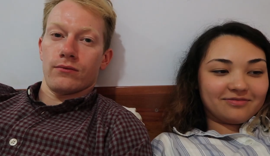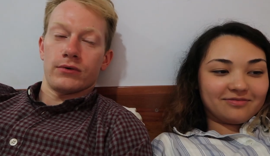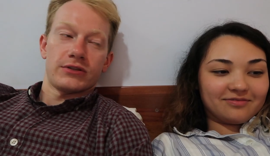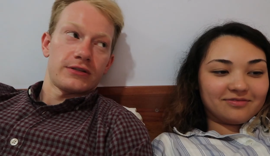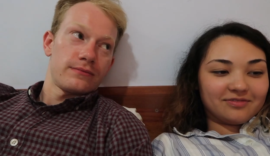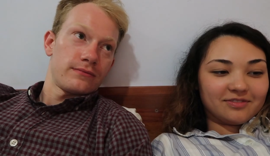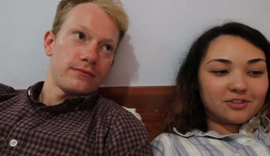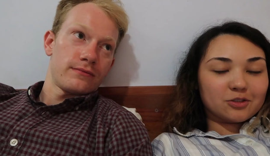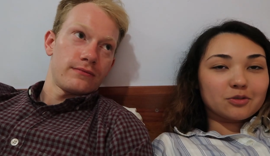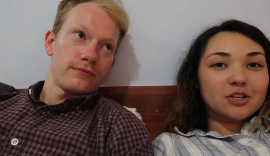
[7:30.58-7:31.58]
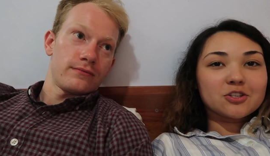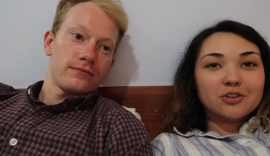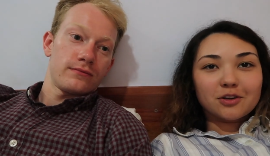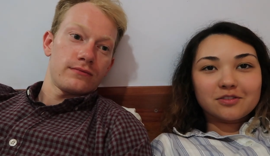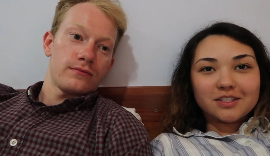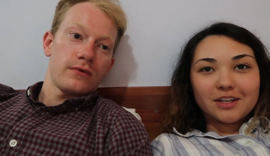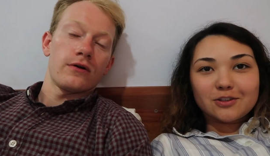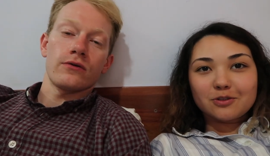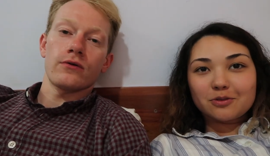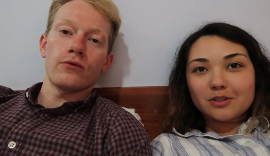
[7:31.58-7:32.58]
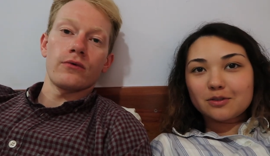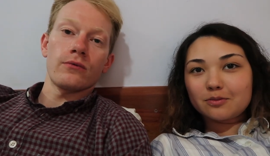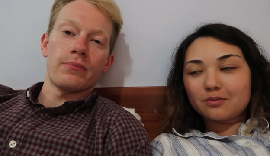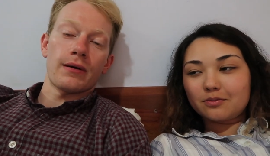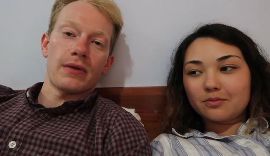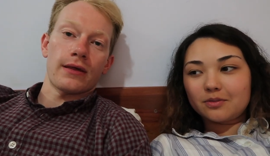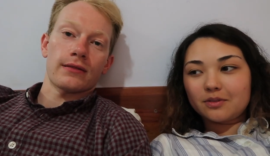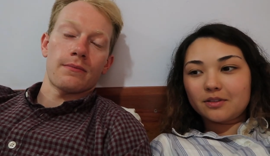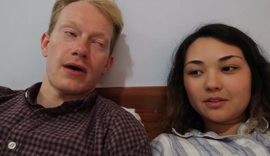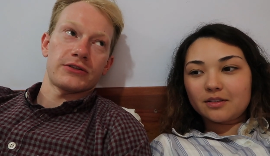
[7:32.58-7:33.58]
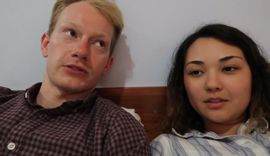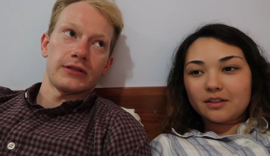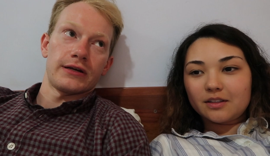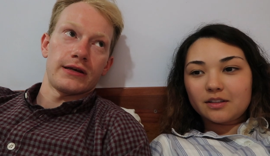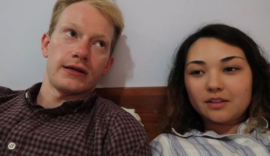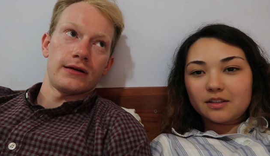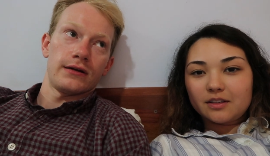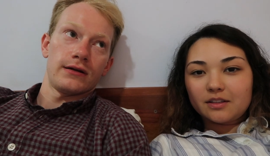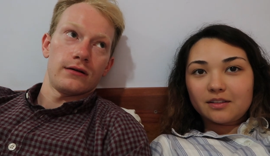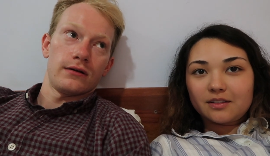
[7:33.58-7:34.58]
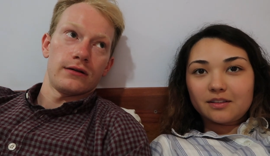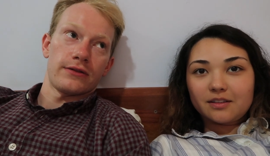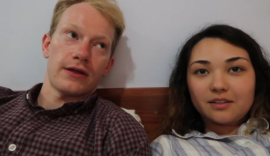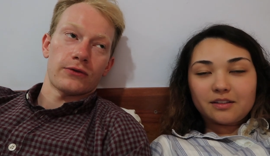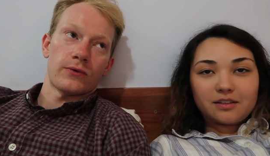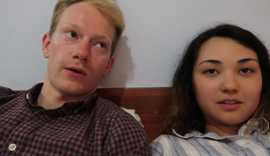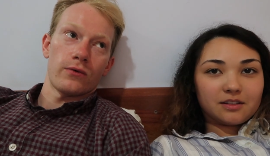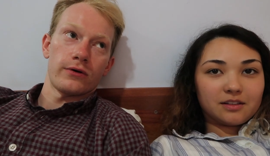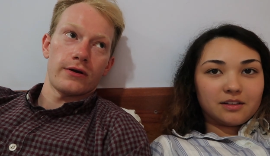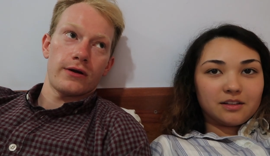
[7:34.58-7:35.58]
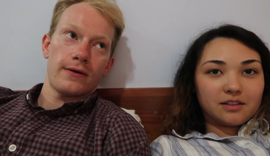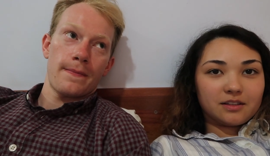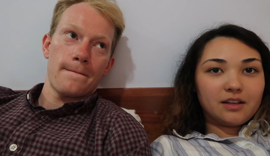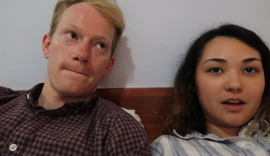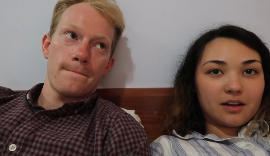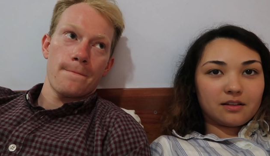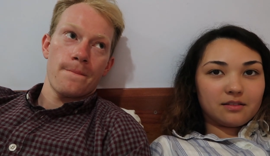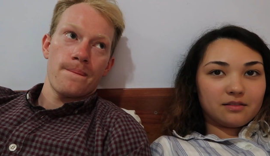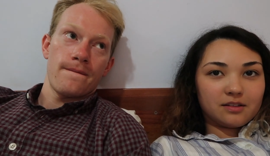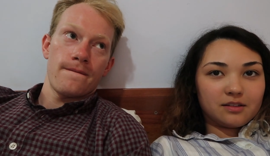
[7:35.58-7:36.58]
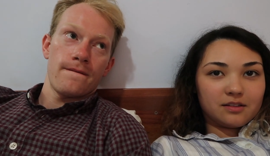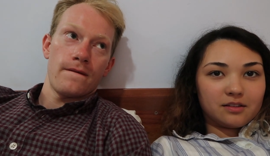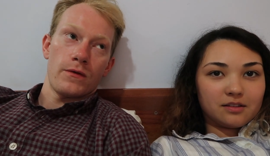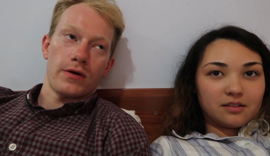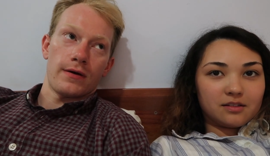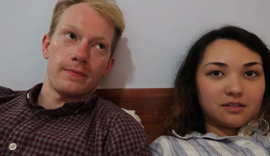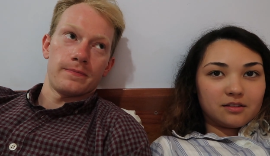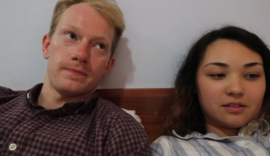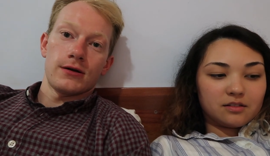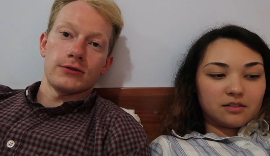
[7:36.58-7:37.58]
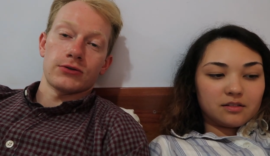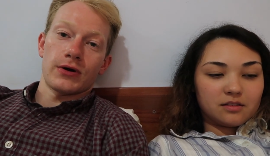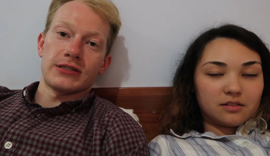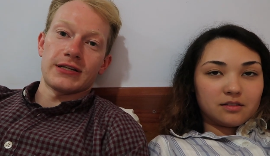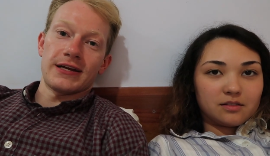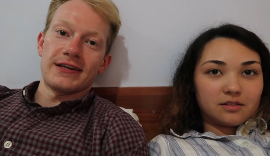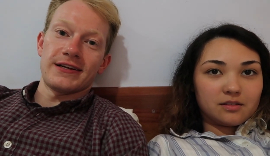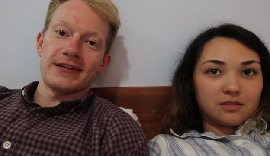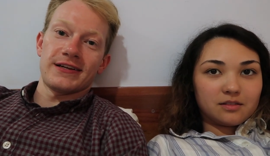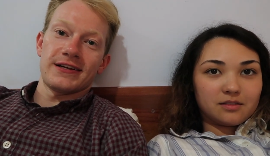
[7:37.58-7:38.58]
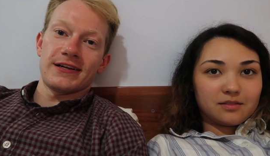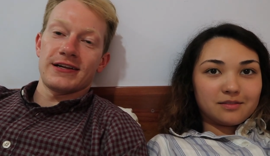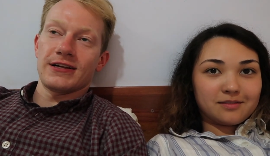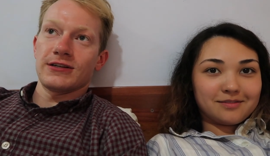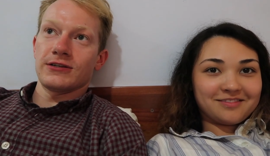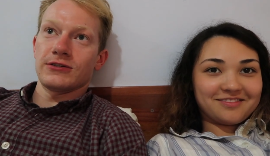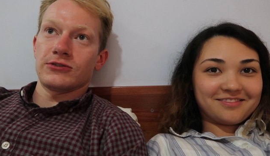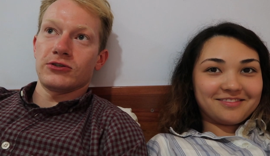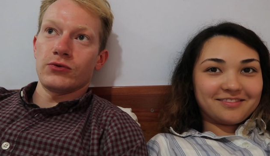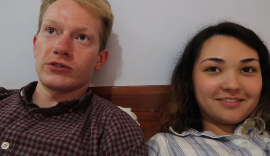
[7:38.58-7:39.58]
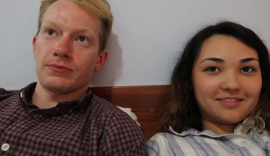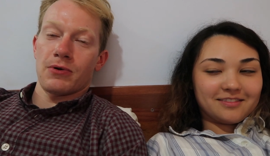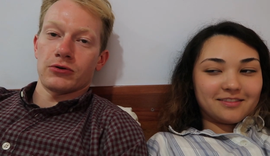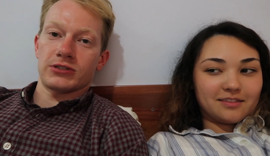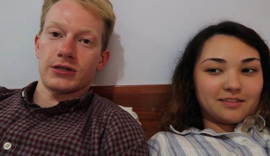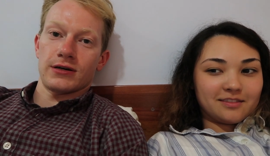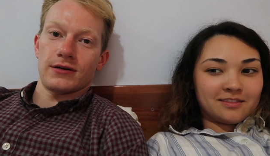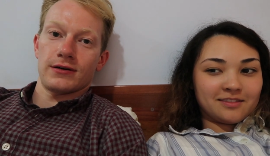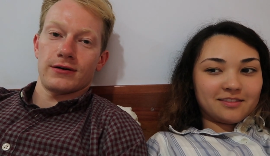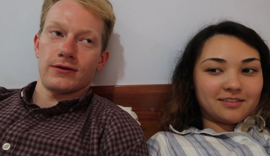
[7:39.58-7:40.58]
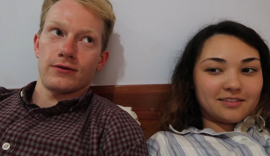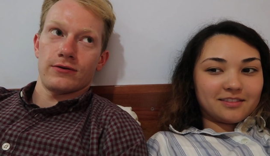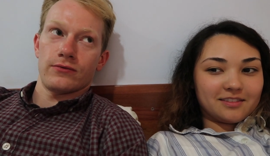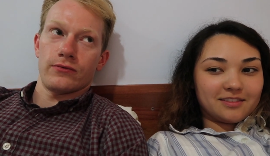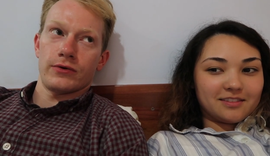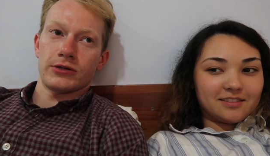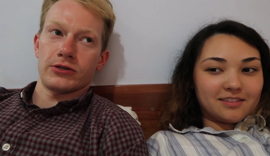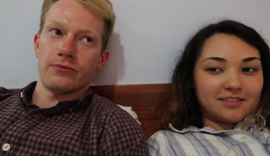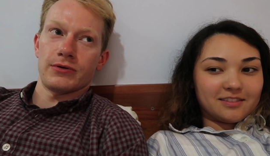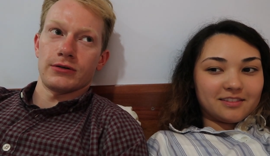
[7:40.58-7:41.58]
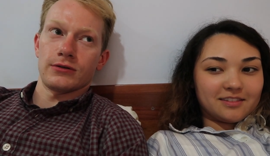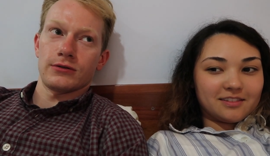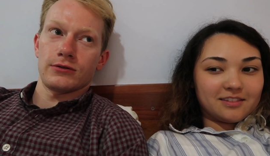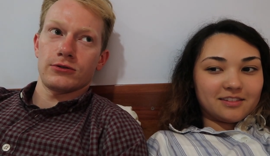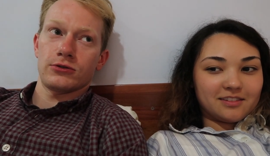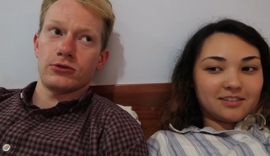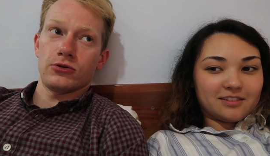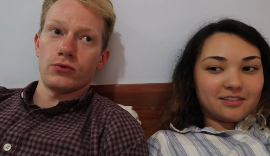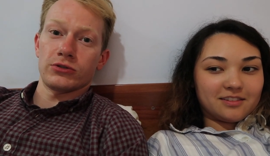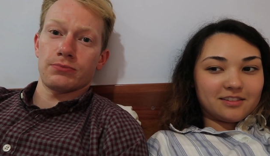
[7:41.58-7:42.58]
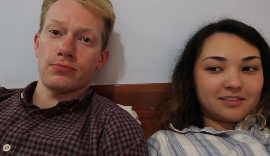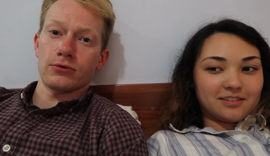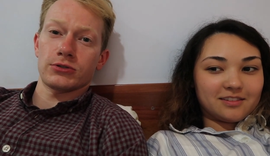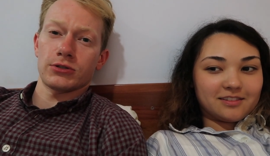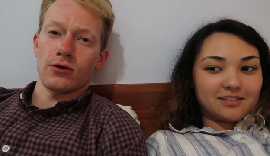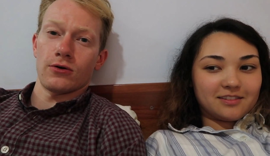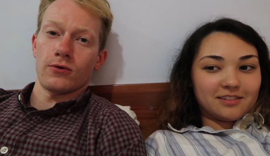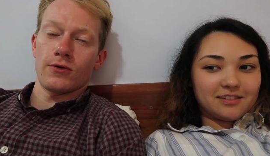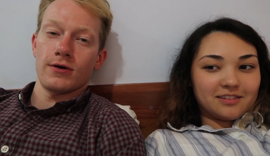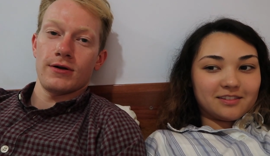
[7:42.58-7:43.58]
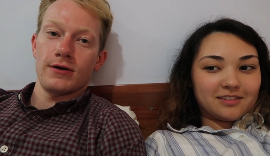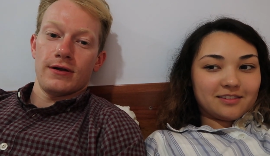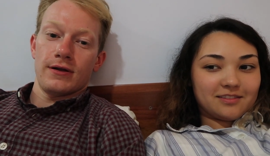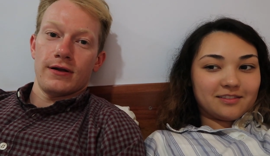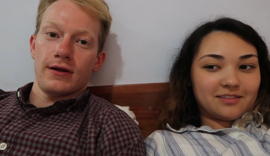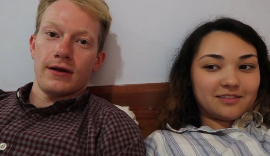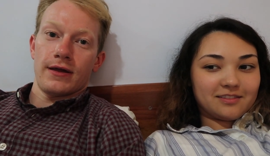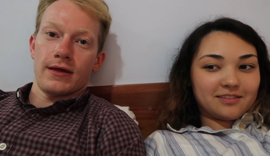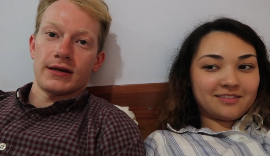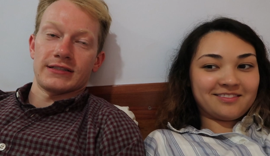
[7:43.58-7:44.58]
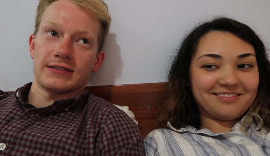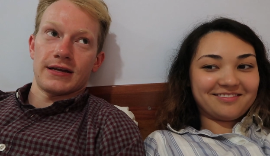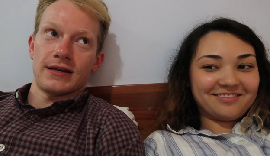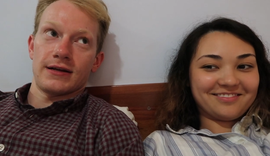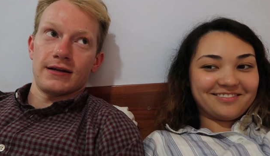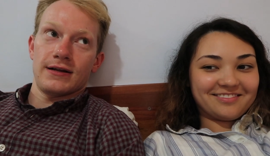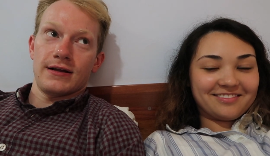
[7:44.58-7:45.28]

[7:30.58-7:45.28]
Speaker 1: What is the? So he should have said to no, us. but I mean, like the masculinity. Is that the right word? Yeah. Okay. So I said to esposa when it should have been to esposo, and then I said